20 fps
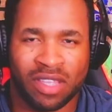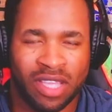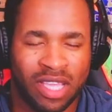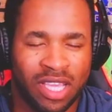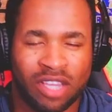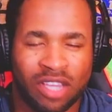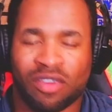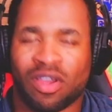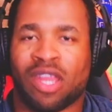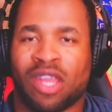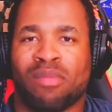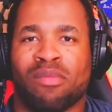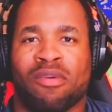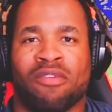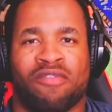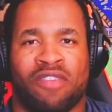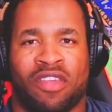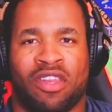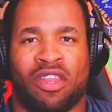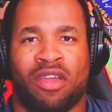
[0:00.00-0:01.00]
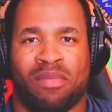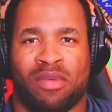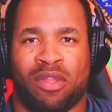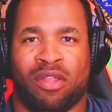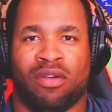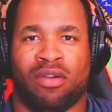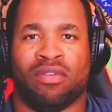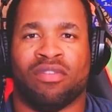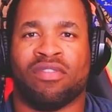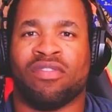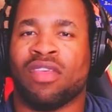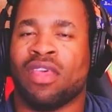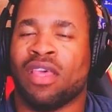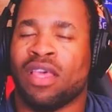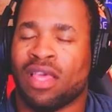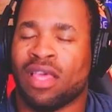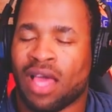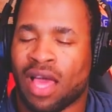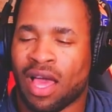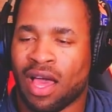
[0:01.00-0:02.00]
incredible phenomena
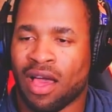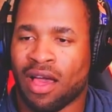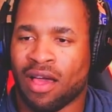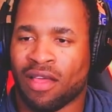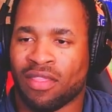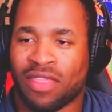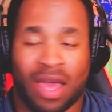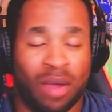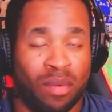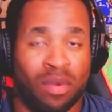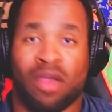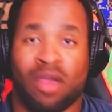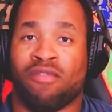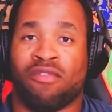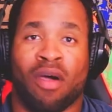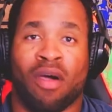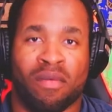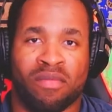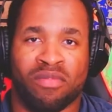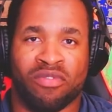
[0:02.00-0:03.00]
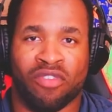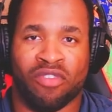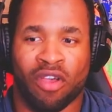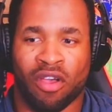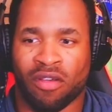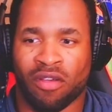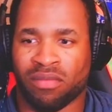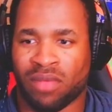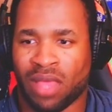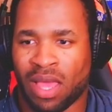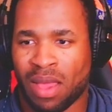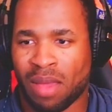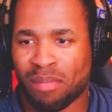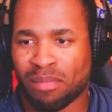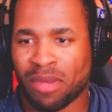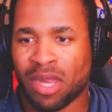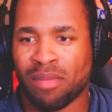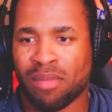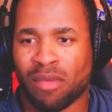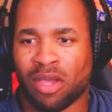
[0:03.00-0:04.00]
that we have observed
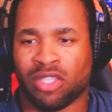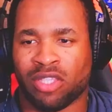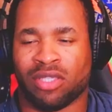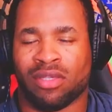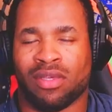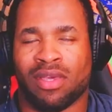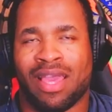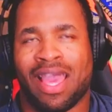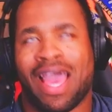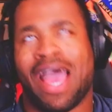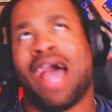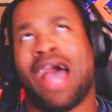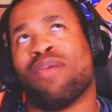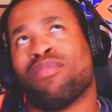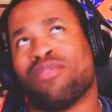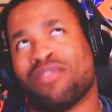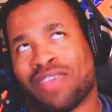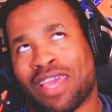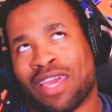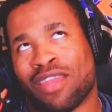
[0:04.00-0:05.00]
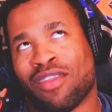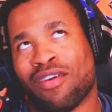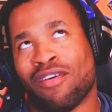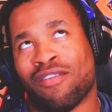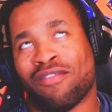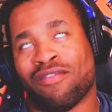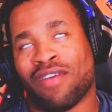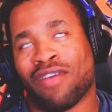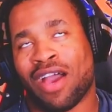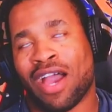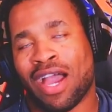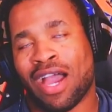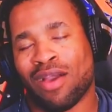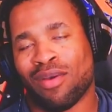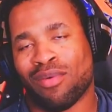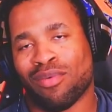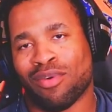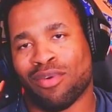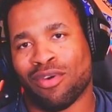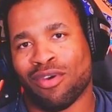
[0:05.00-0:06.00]
pretty much outside of
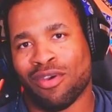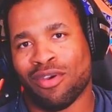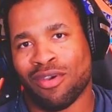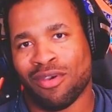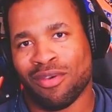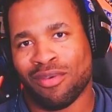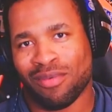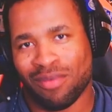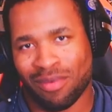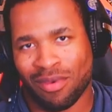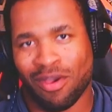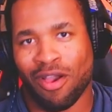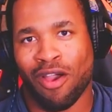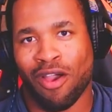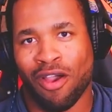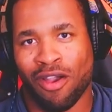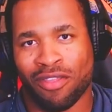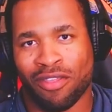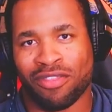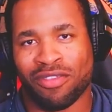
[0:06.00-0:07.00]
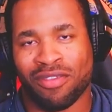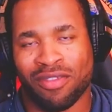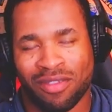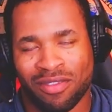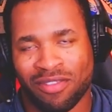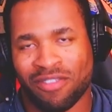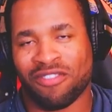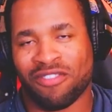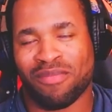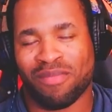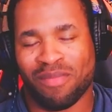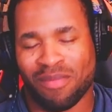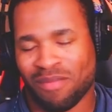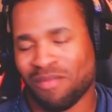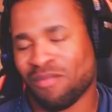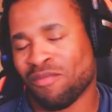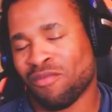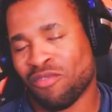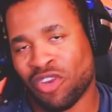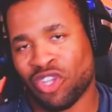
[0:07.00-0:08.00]
our Earth
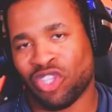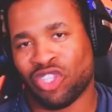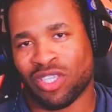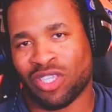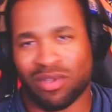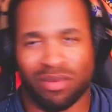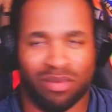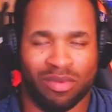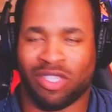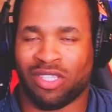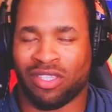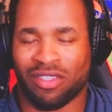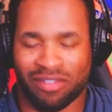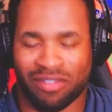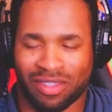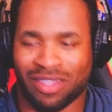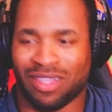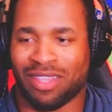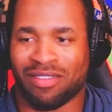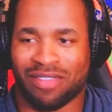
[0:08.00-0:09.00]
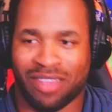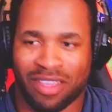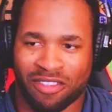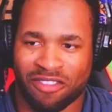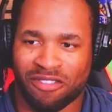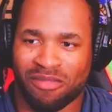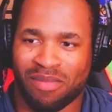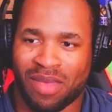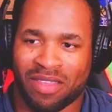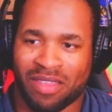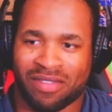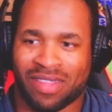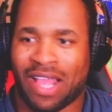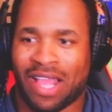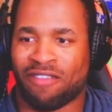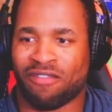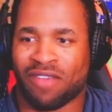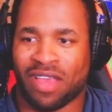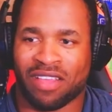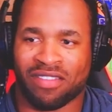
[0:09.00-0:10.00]
region, which is in this case space.
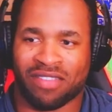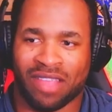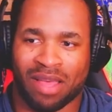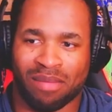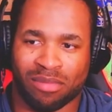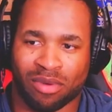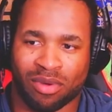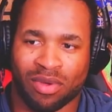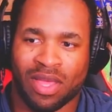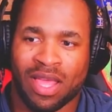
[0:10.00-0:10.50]
Like for example,